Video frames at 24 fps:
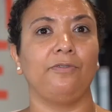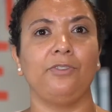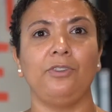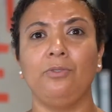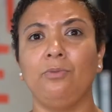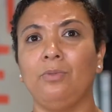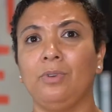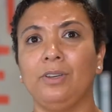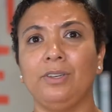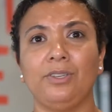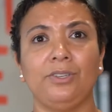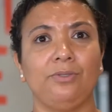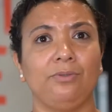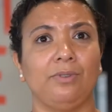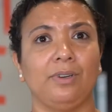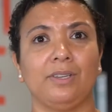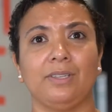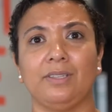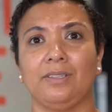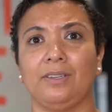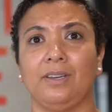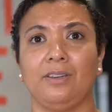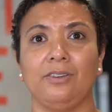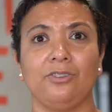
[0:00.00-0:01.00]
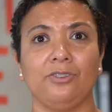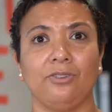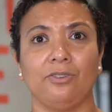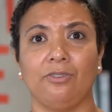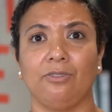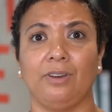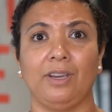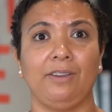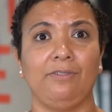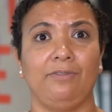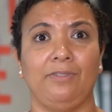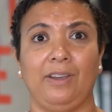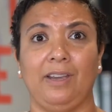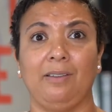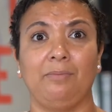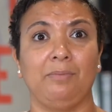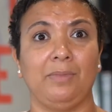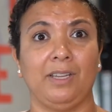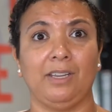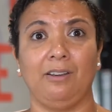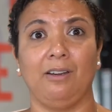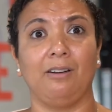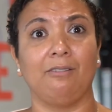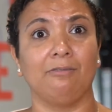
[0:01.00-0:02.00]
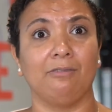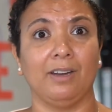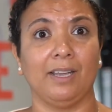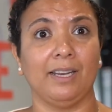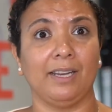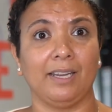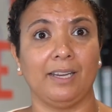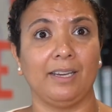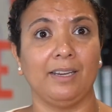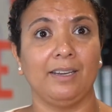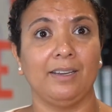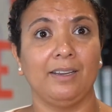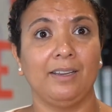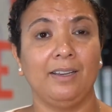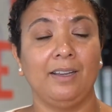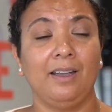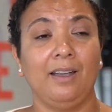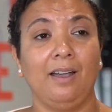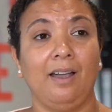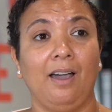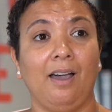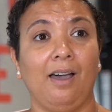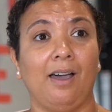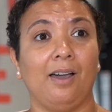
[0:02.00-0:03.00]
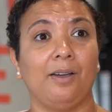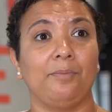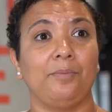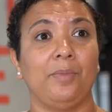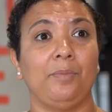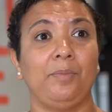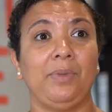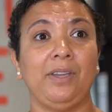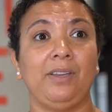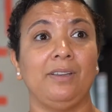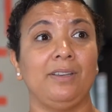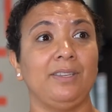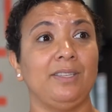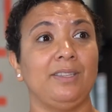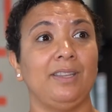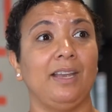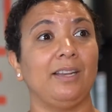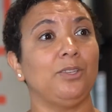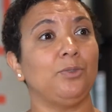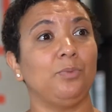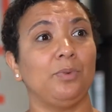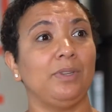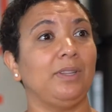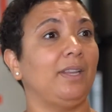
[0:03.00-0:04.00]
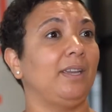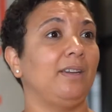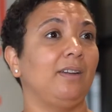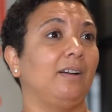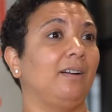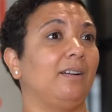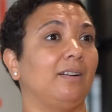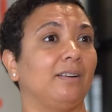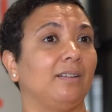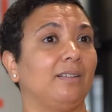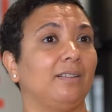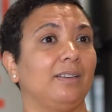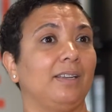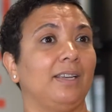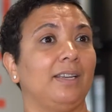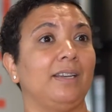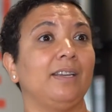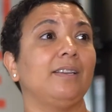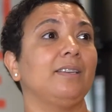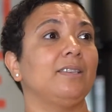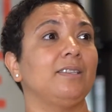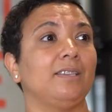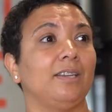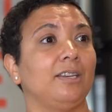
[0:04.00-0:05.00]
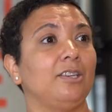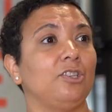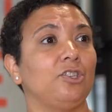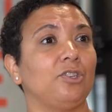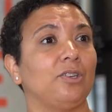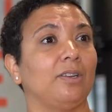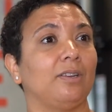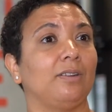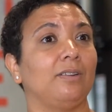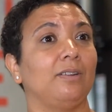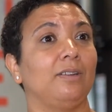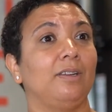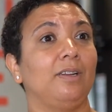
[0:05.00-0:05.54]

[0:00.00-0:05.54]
you want to extend your great family already, um, because that's what they are an extension,